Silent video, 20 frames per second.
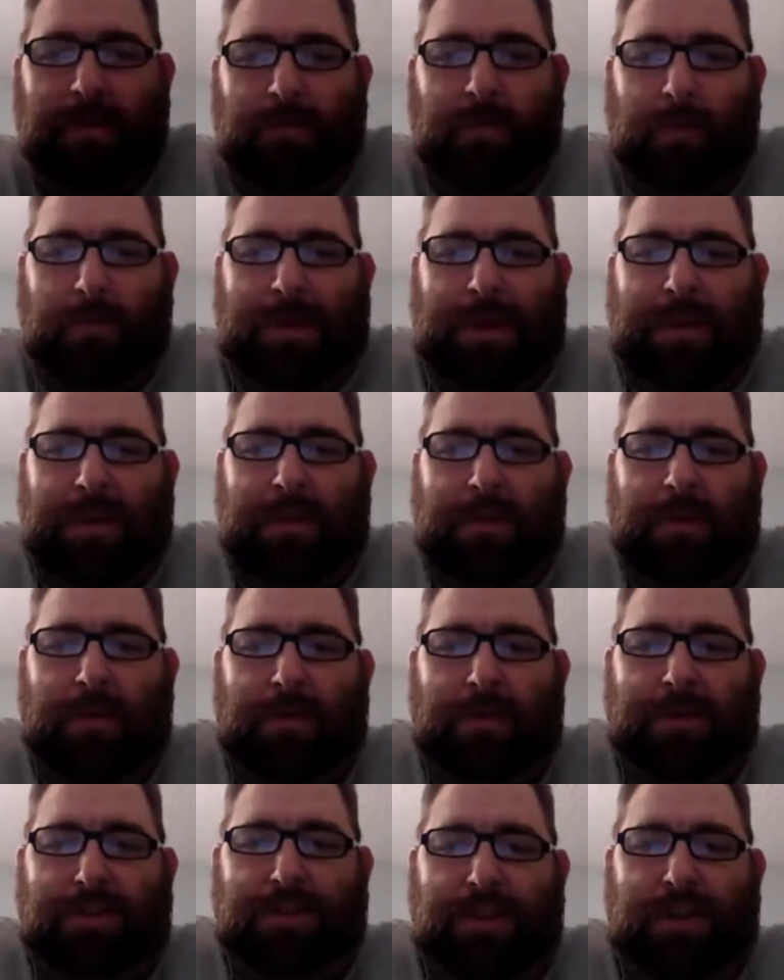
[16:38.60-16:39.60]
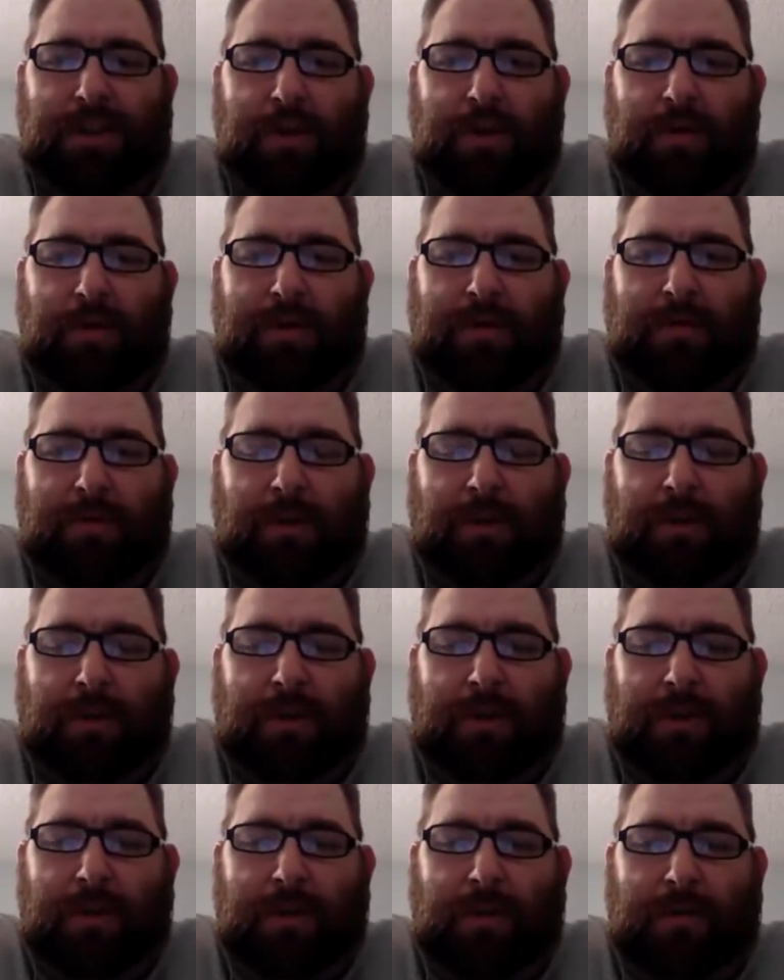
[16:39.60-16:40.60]
there will be no show
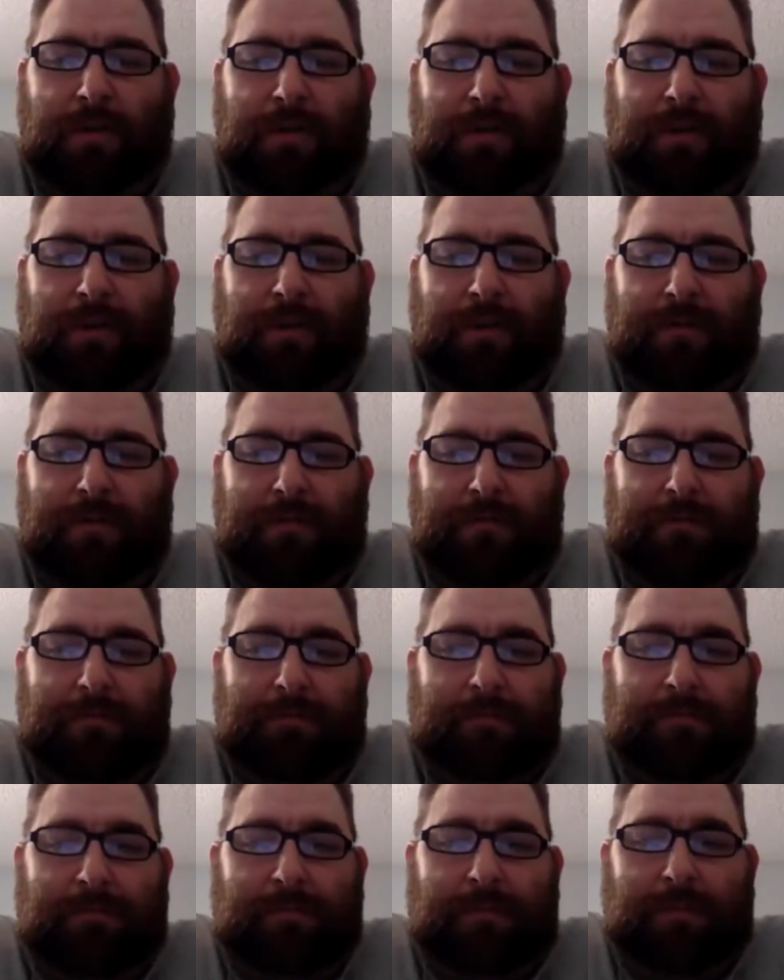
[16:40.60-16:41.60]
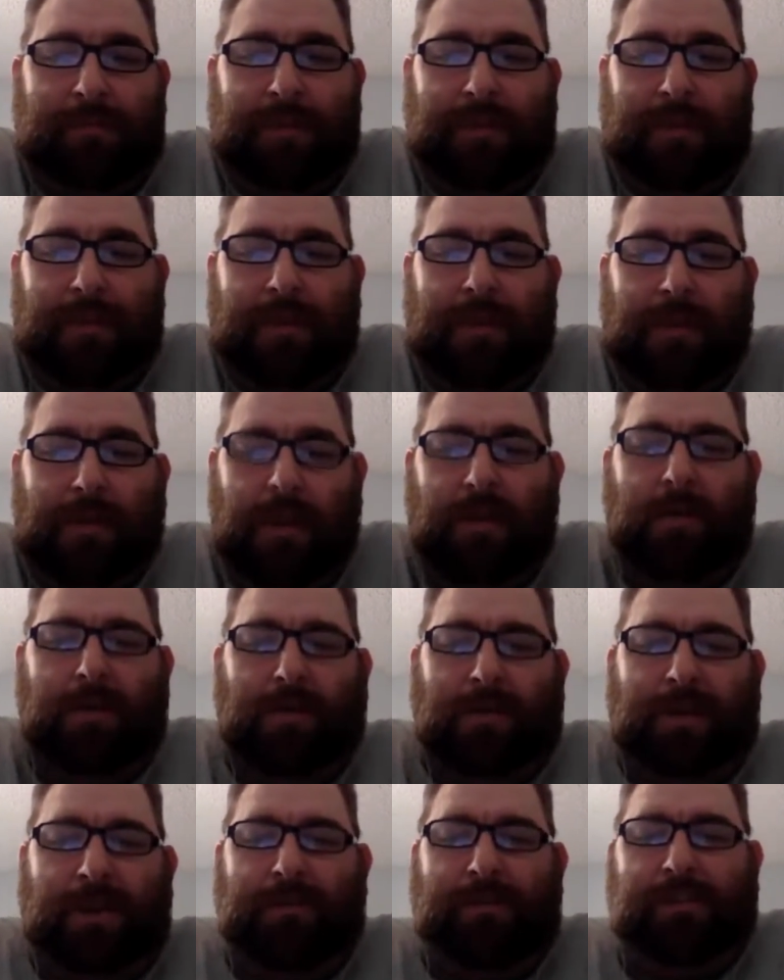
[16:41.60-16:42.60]
tomorrow since. Oh,
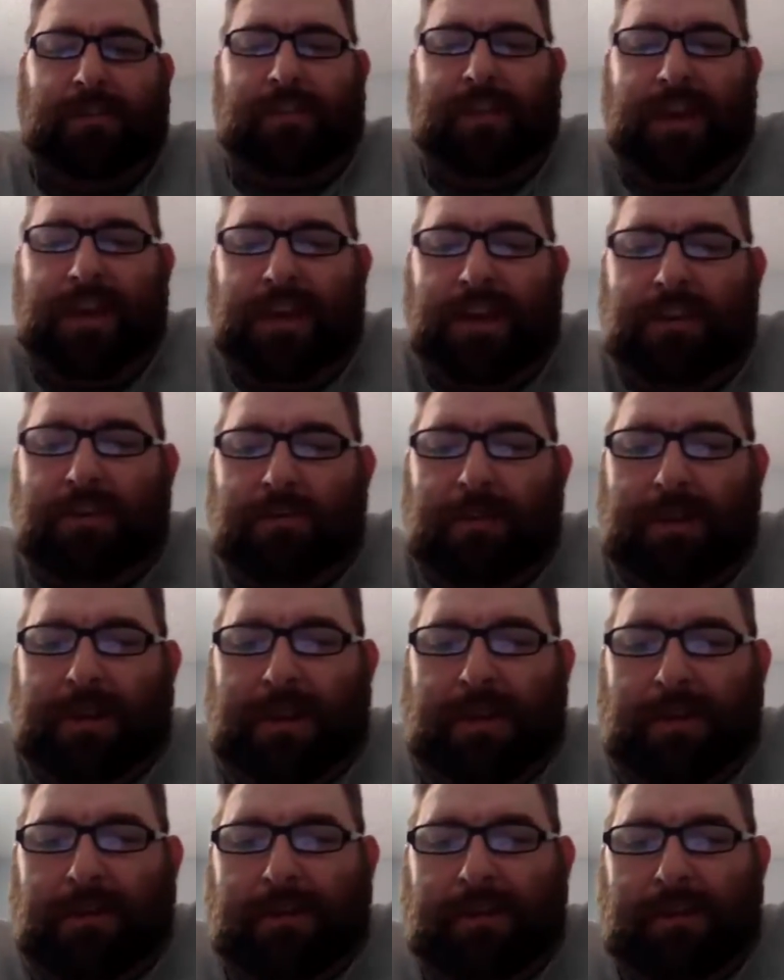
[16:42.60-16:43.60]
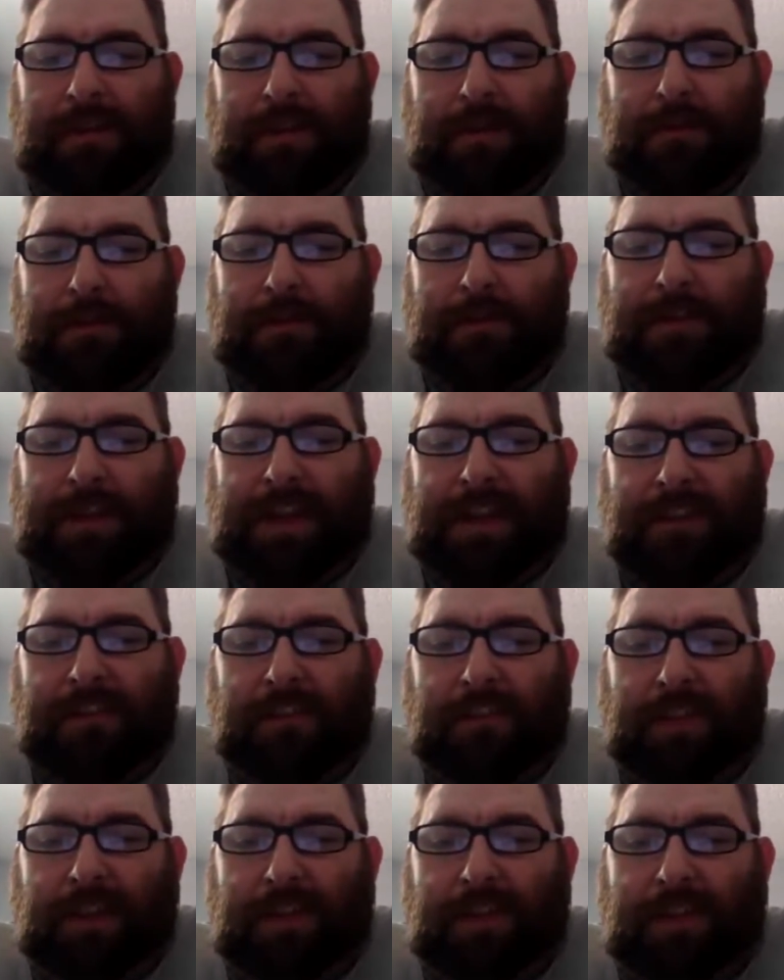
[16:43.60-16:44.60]
and we have a signing to announce. Dan
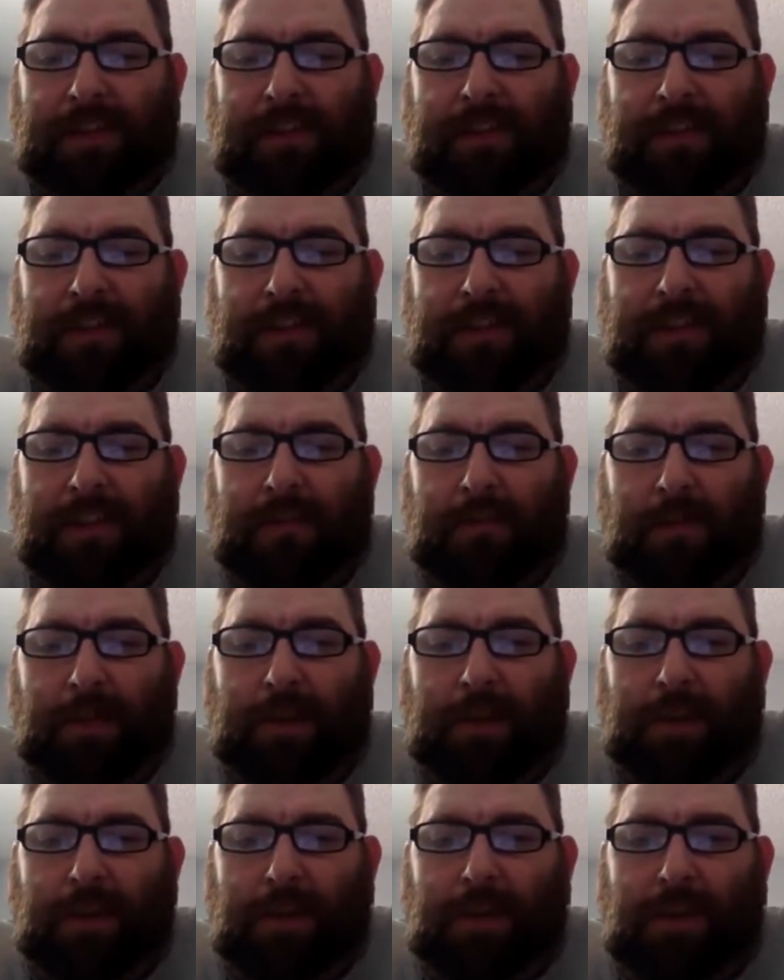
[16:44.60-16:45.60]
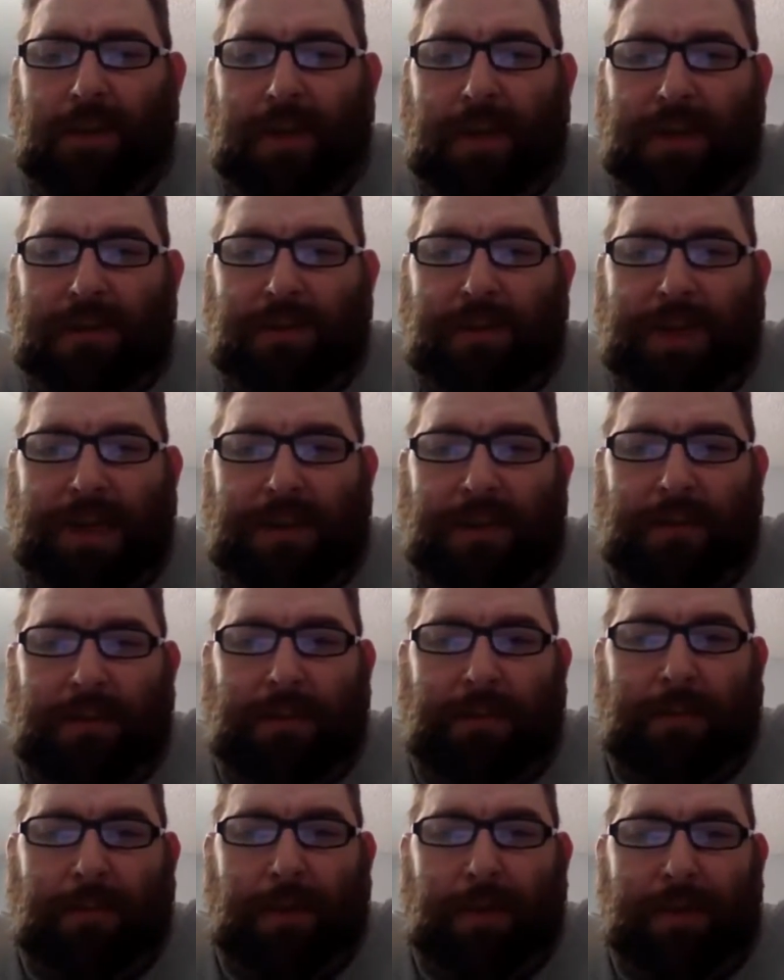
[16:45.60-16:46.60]
Straley signs a 1-year contract with
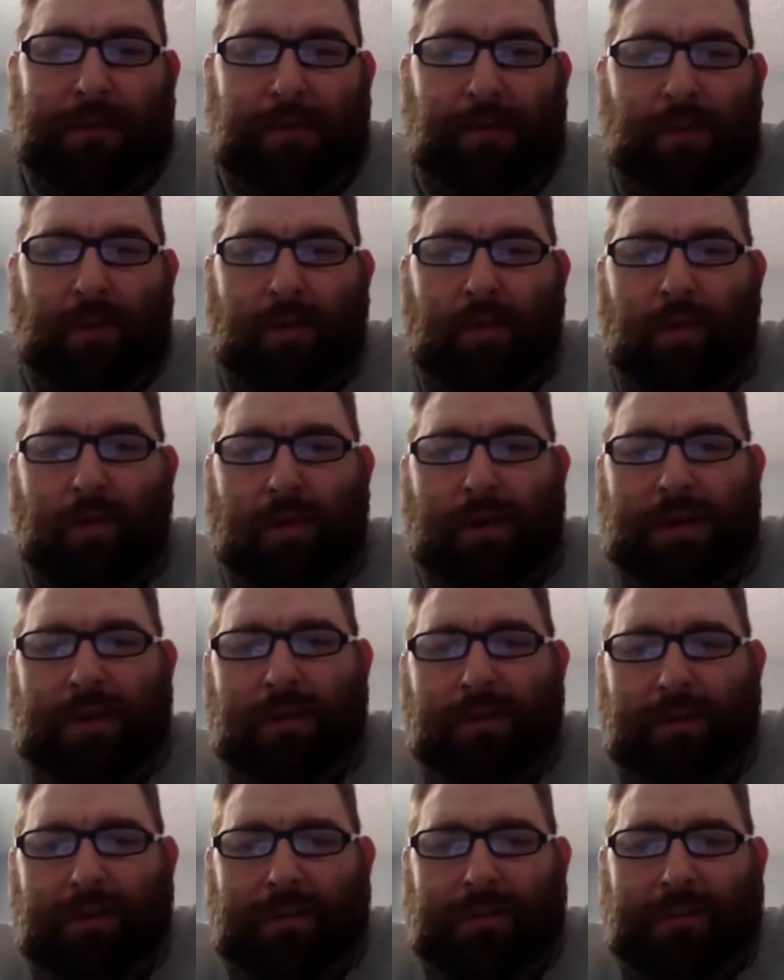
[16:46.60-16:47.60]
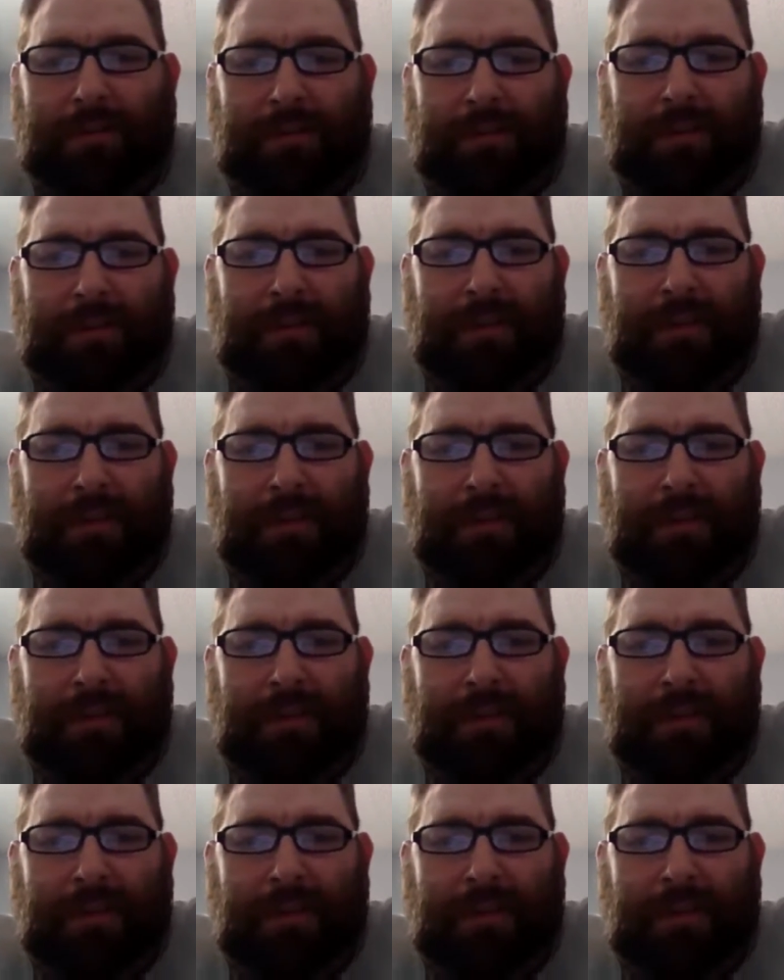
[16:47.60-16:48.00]
the Baltimore Orioles.